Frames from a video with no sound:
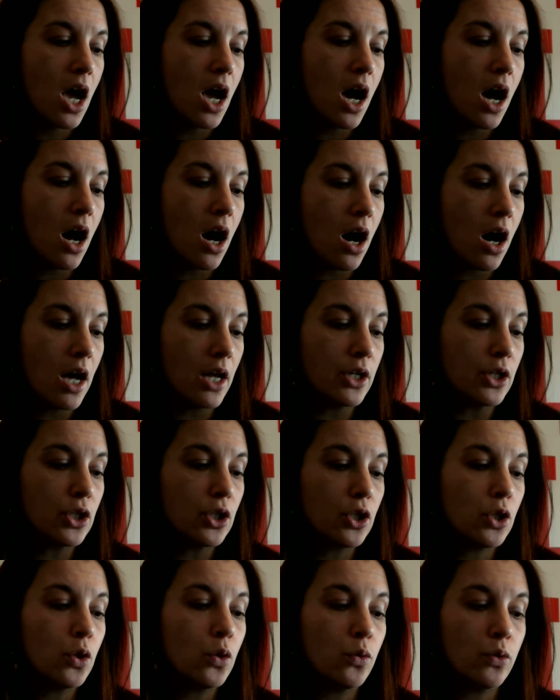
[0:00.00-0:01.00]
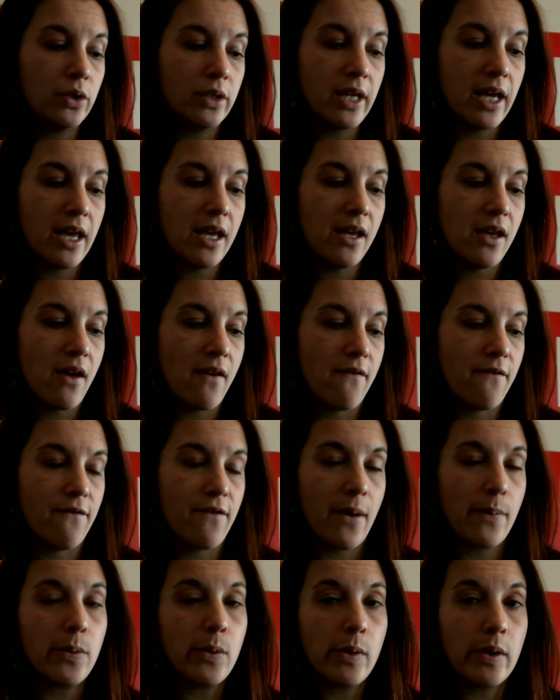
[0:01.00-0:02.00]
on Tuesday,
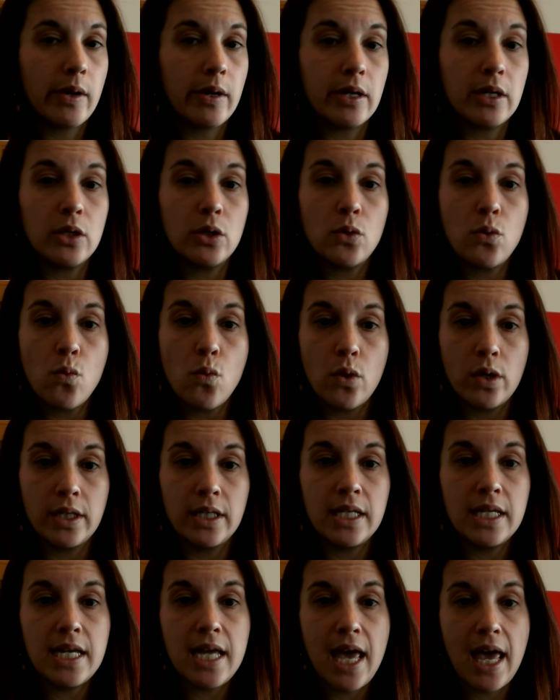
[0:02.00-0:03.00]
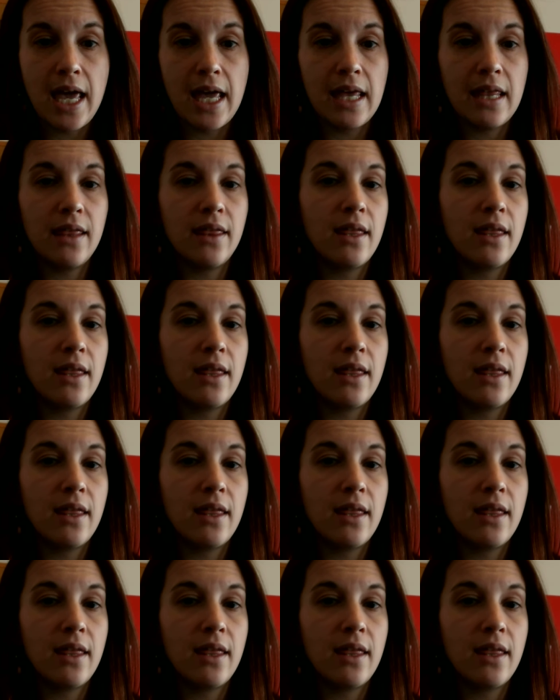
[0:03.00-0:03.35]
February 28th,